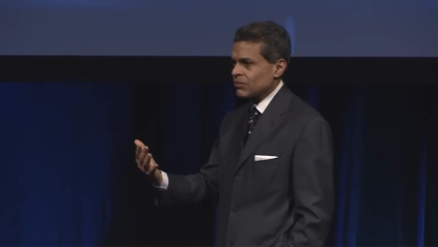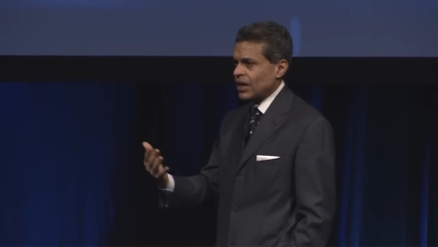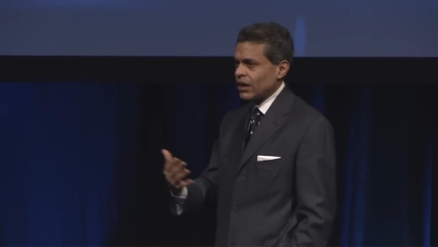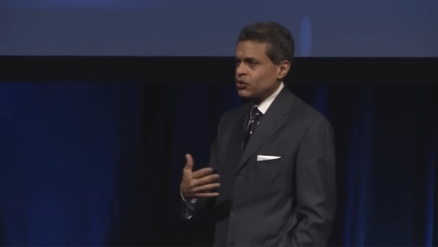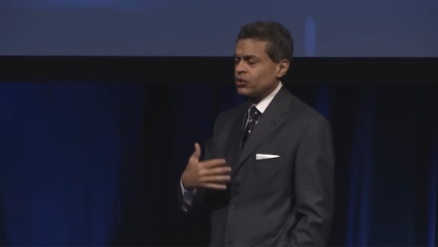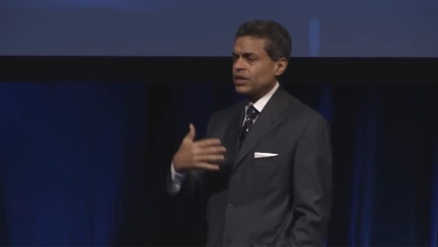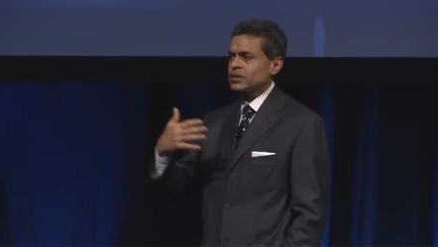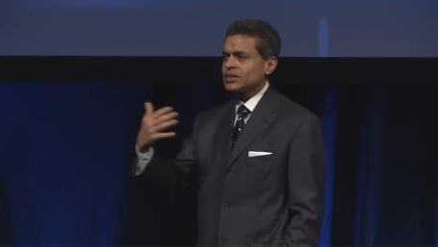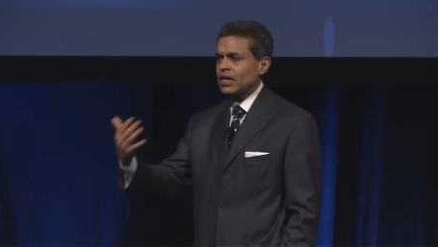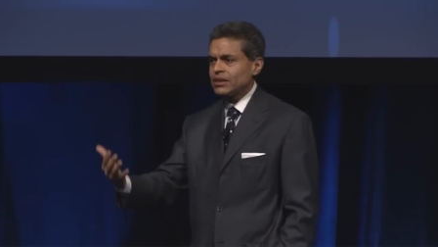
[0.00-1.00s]
And to the
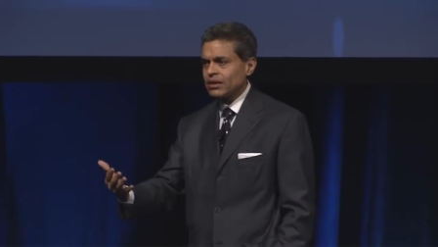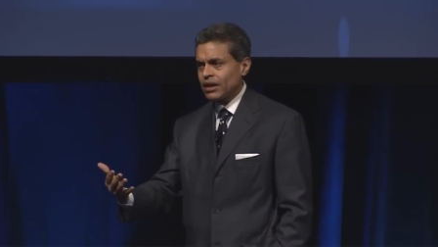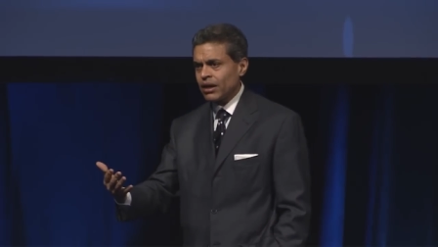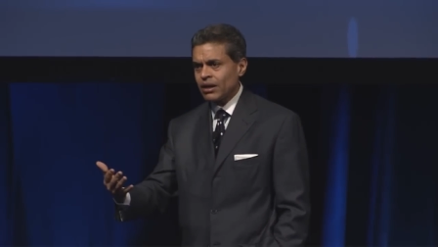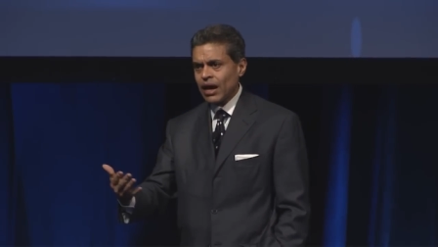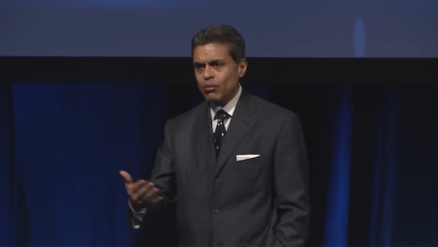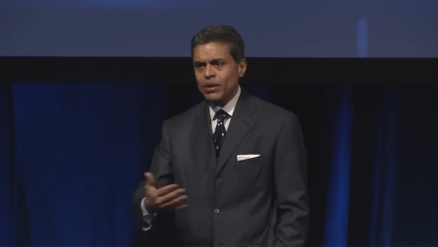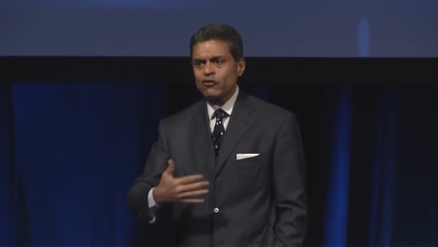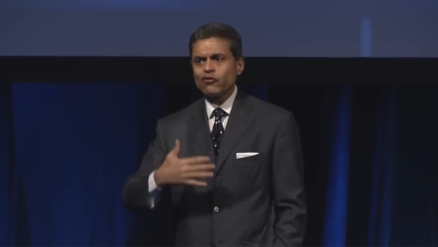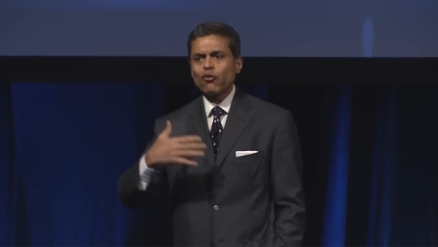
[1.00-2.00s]
extent that they are now
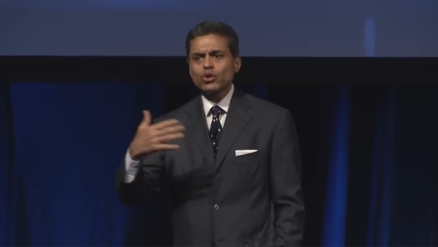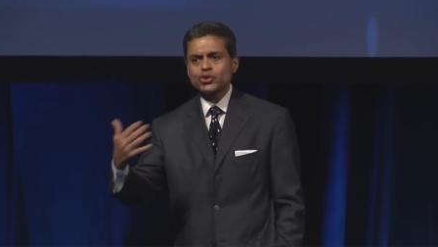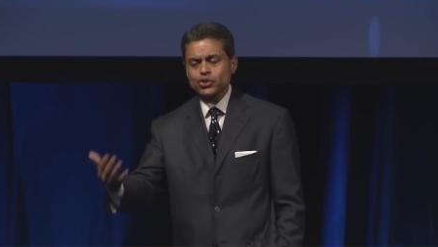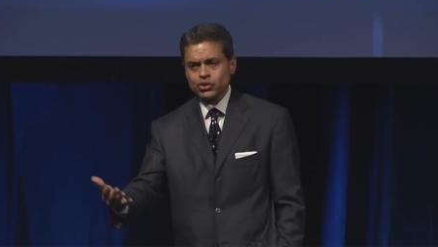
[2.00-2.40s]
being forced